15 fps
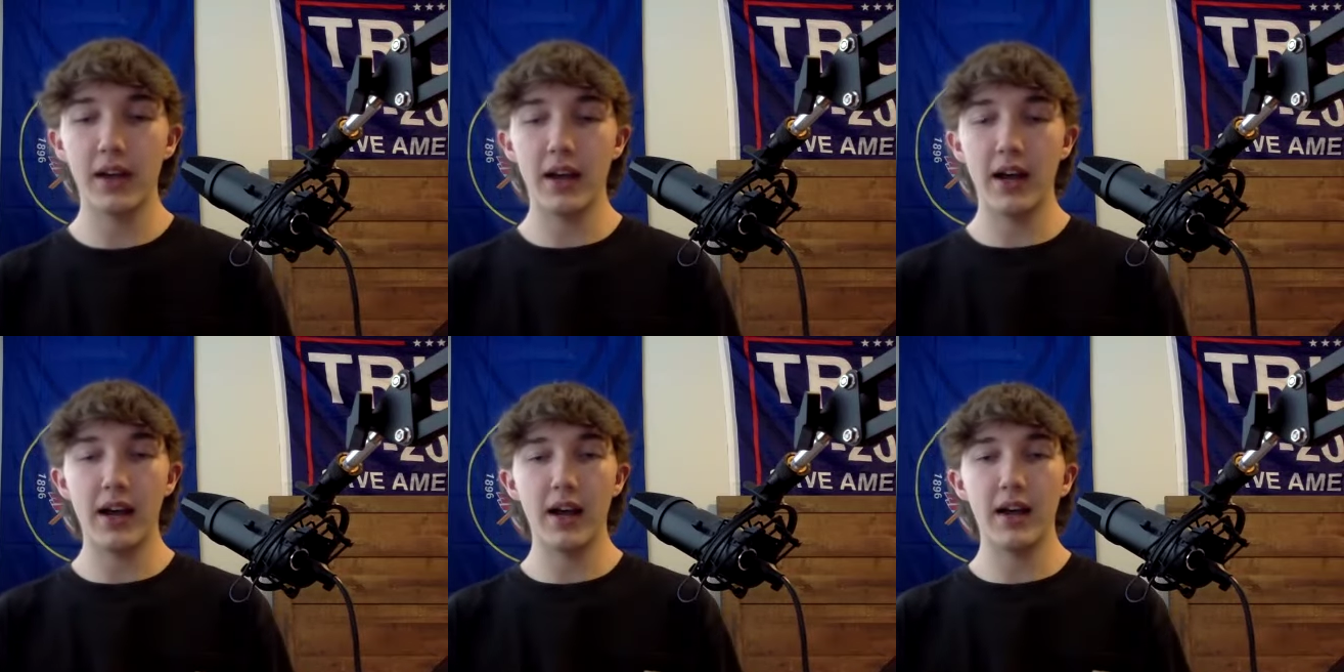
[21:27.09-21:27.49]

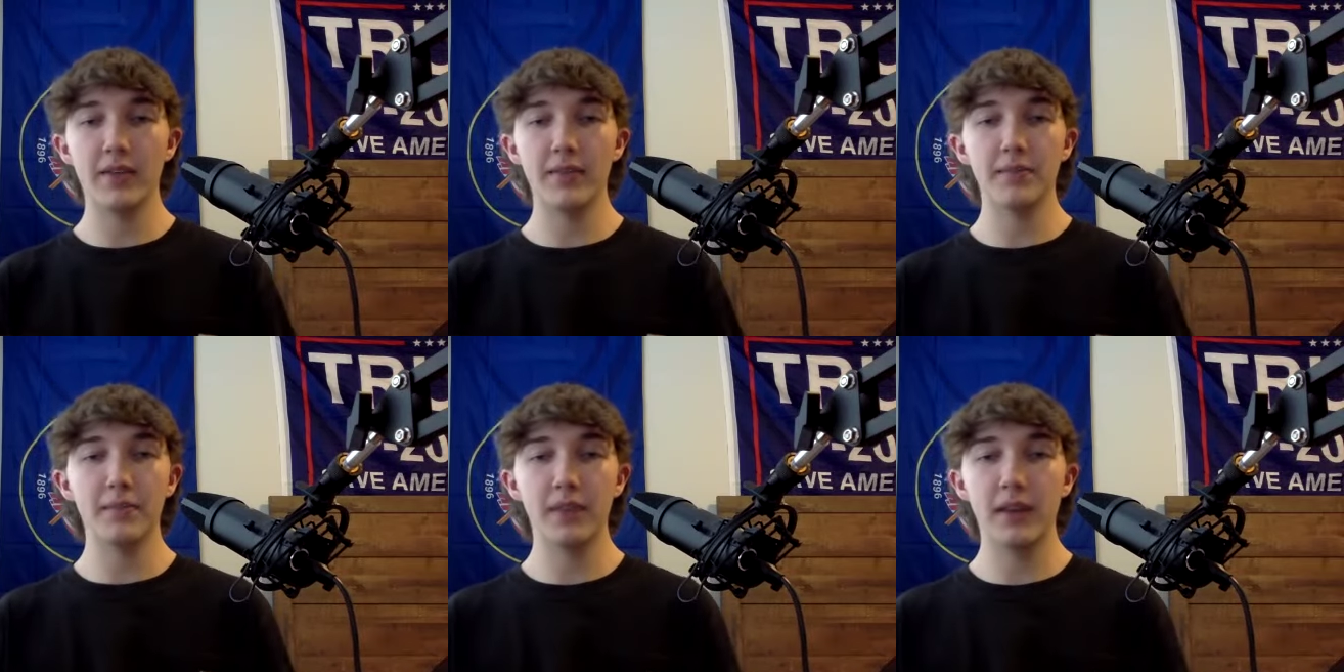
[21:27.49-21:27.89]

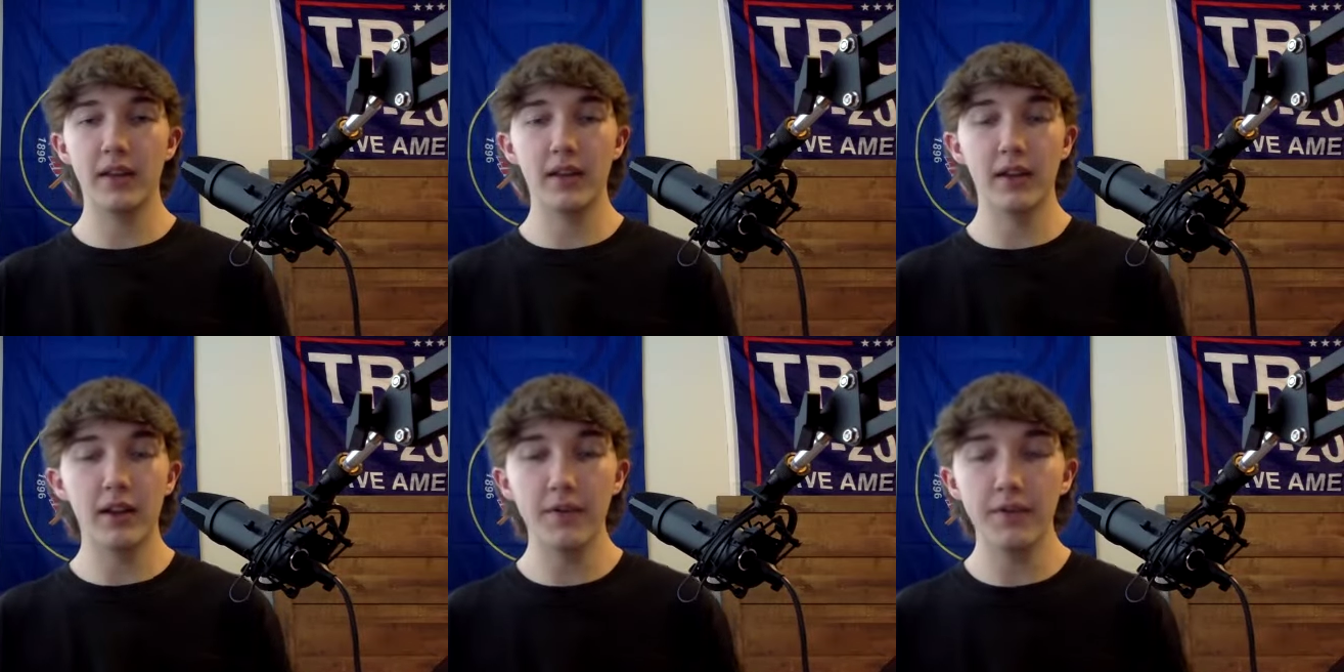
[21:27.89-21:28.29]
I
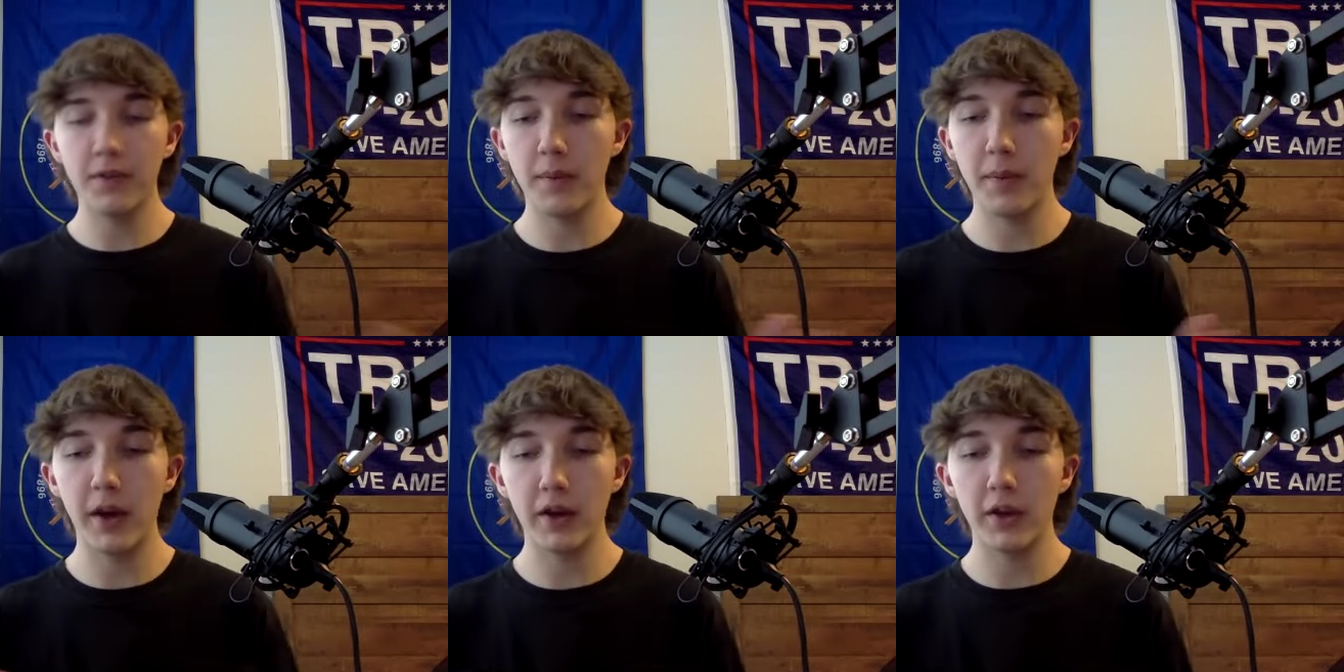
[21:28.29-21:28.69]
love
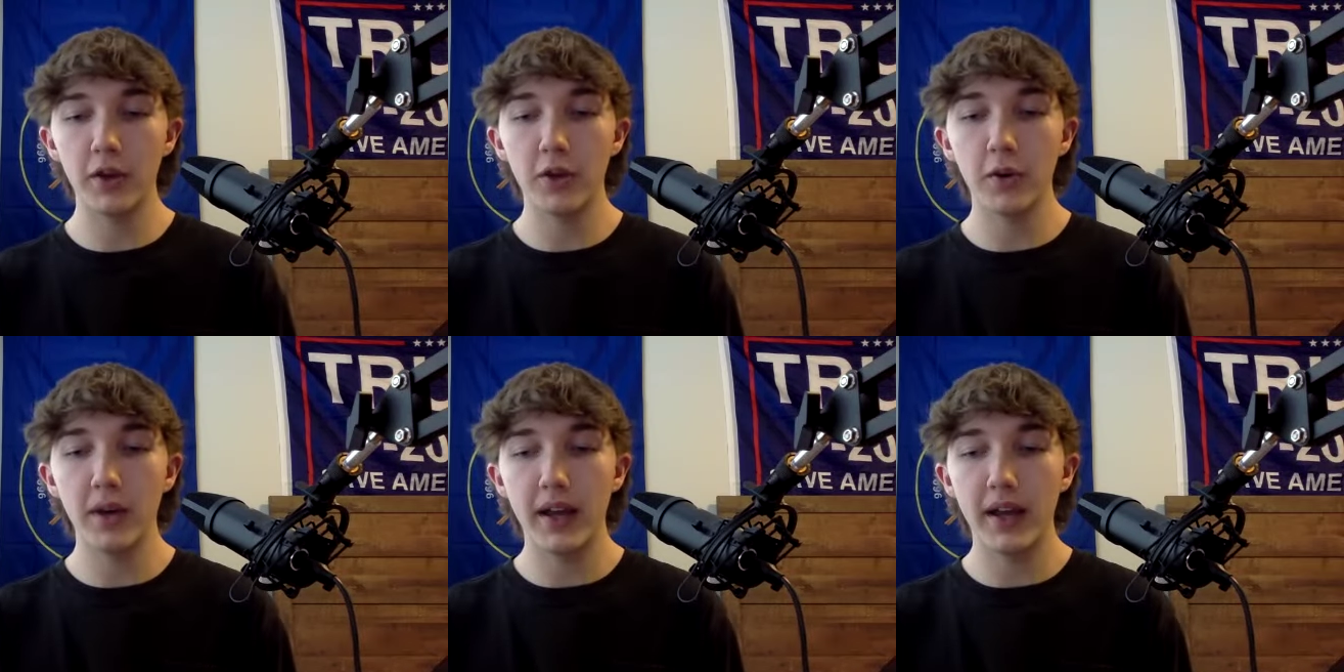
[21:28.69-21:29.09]
about
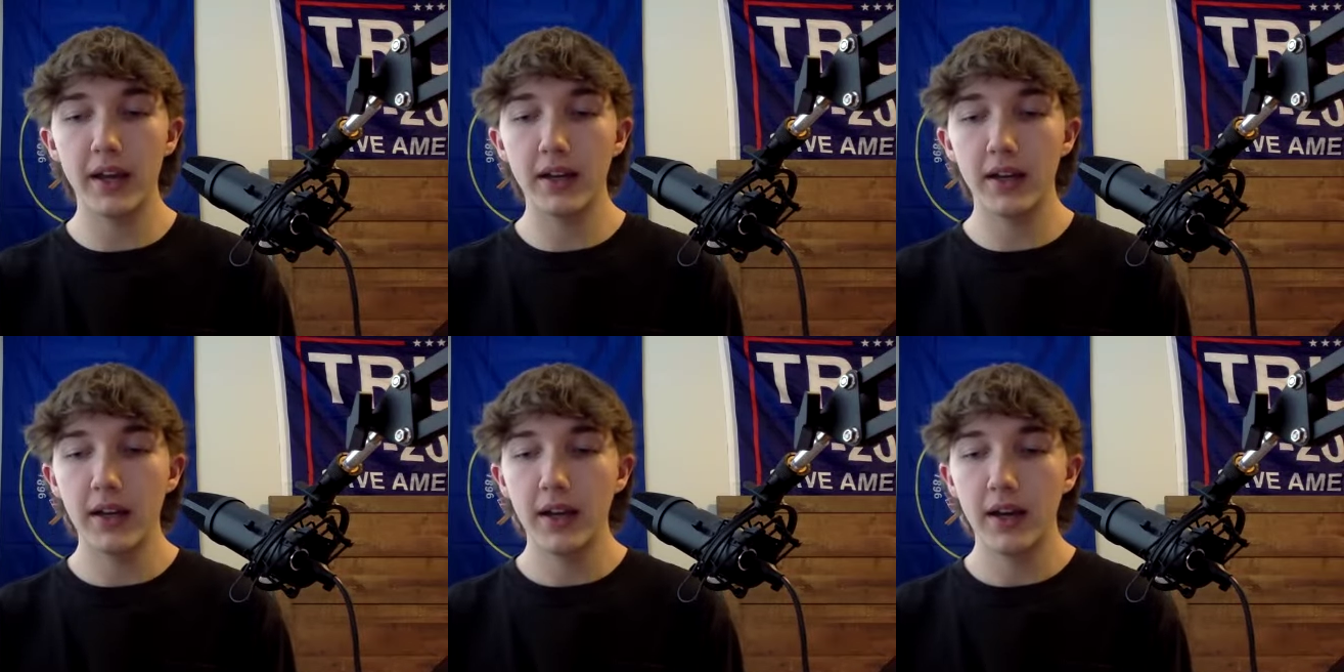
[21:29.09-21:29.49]
you and